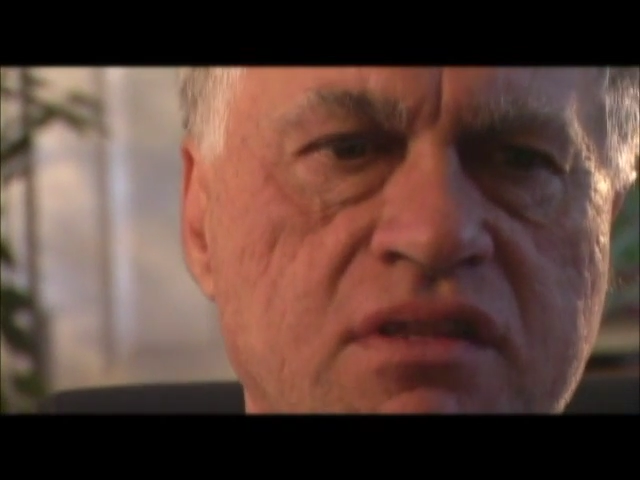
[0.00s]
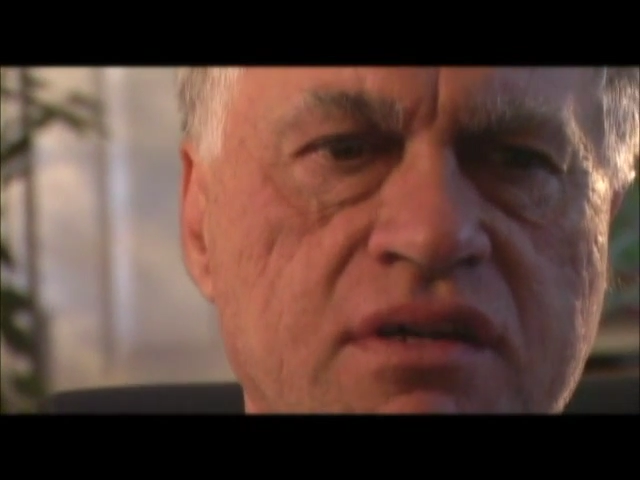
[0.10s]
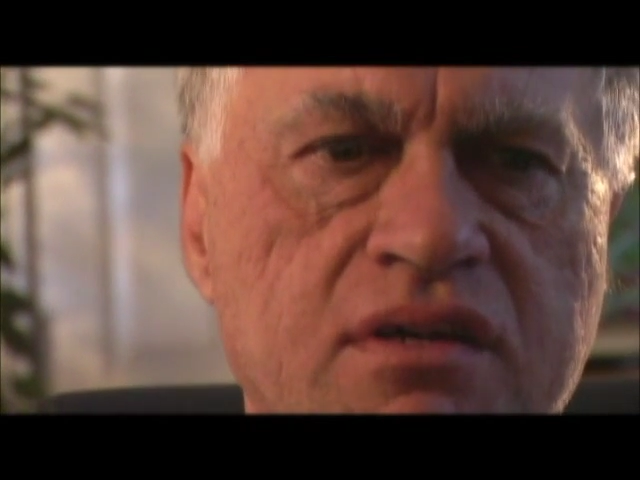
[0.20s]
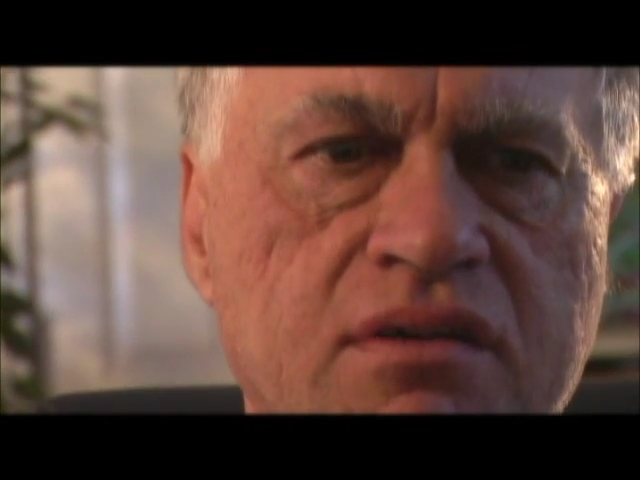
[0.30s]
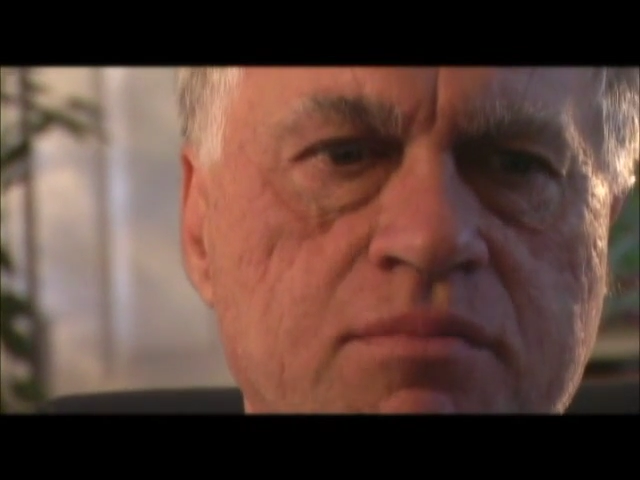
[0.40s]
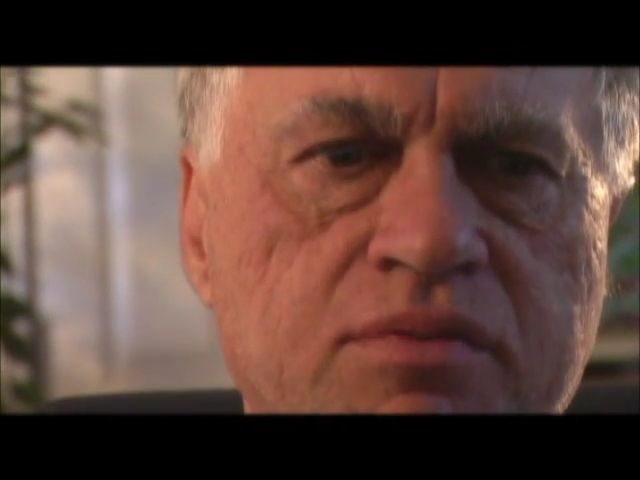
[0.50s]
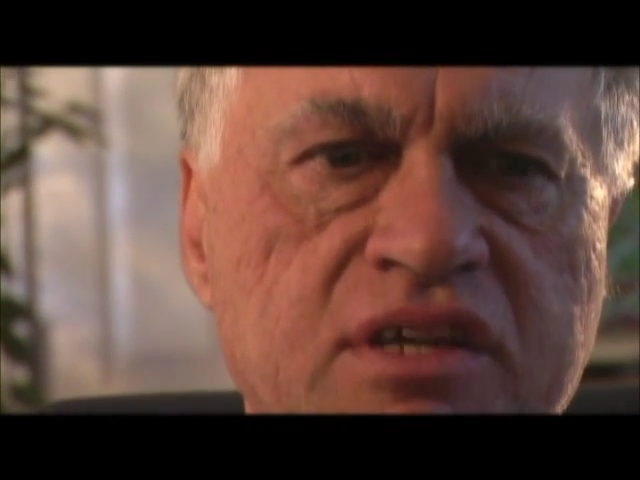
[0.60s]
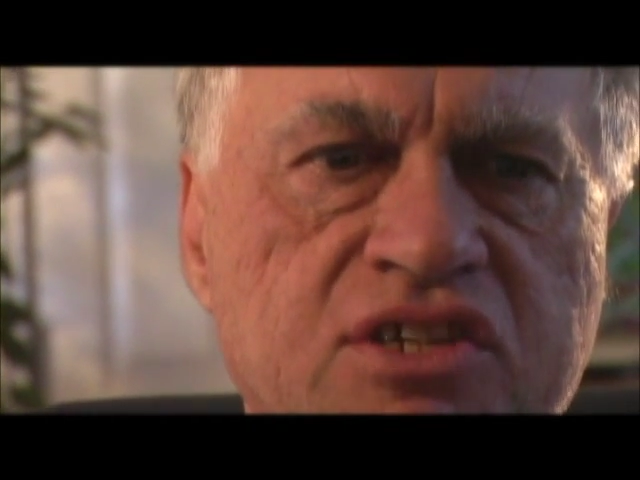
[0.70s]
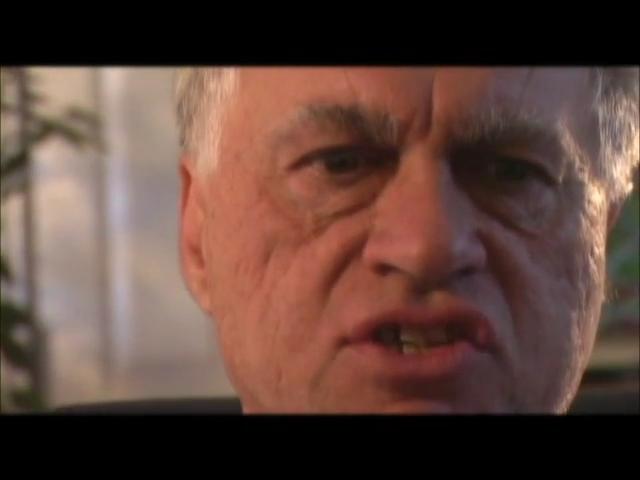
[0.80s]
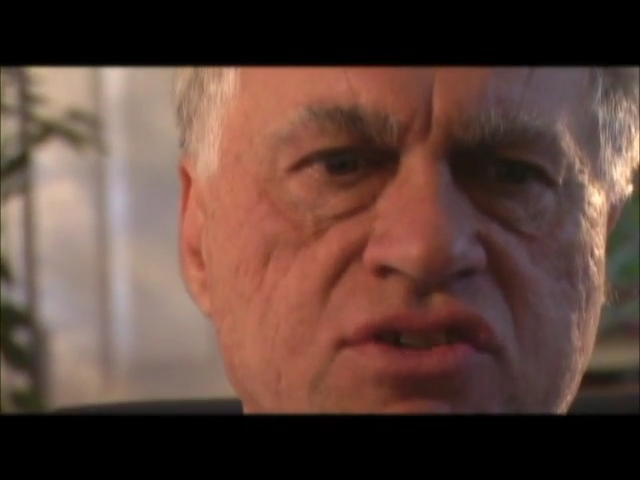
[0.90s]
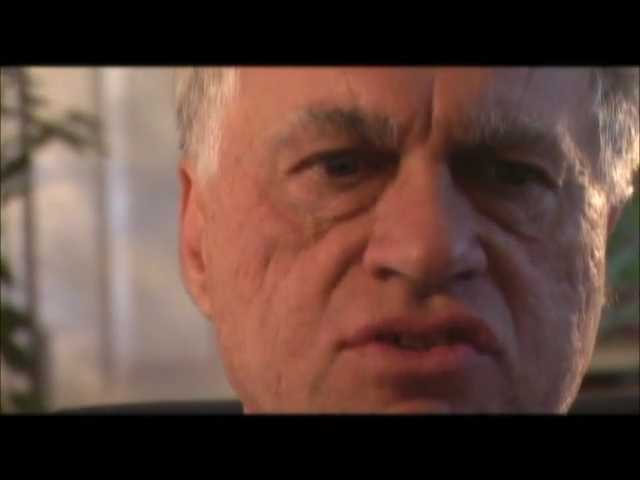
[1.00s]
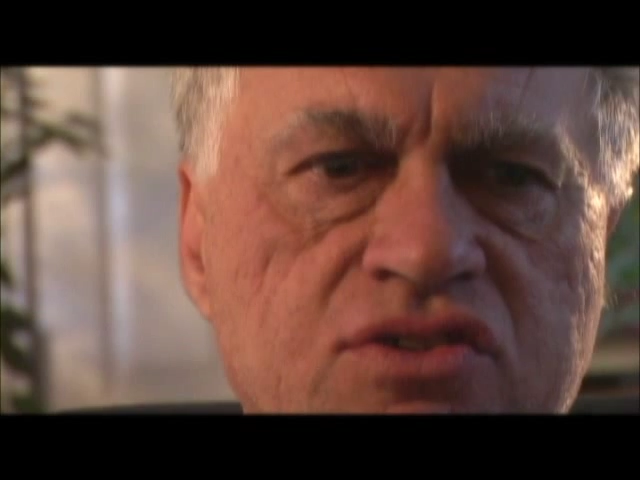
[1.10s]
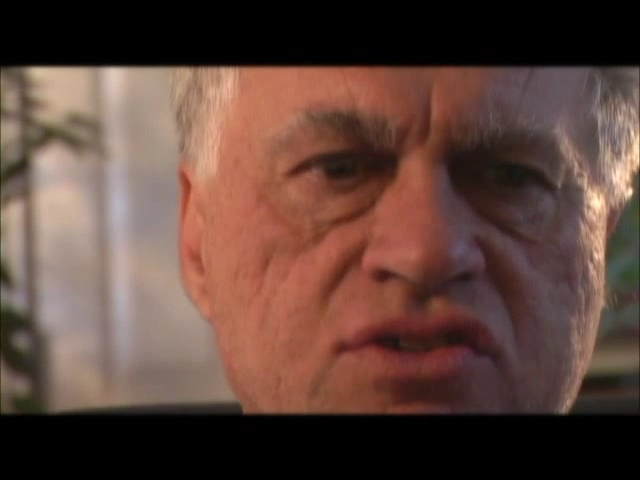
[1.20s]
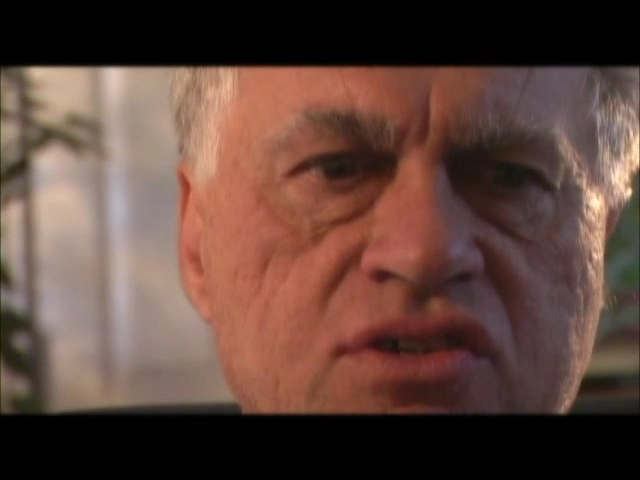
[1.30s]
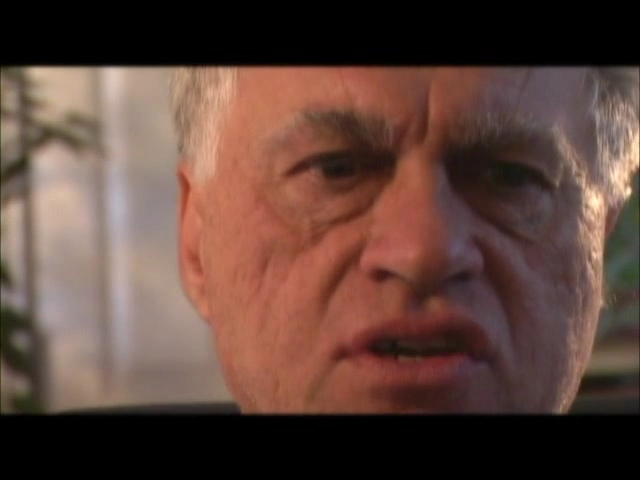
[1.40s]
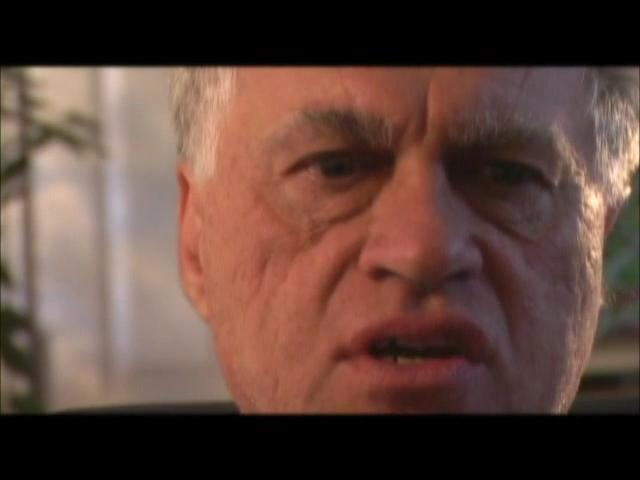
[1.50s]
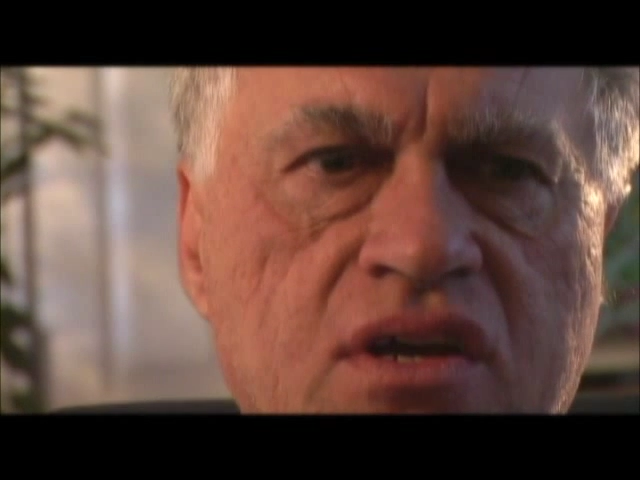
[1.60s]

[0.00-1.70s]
at the bleachers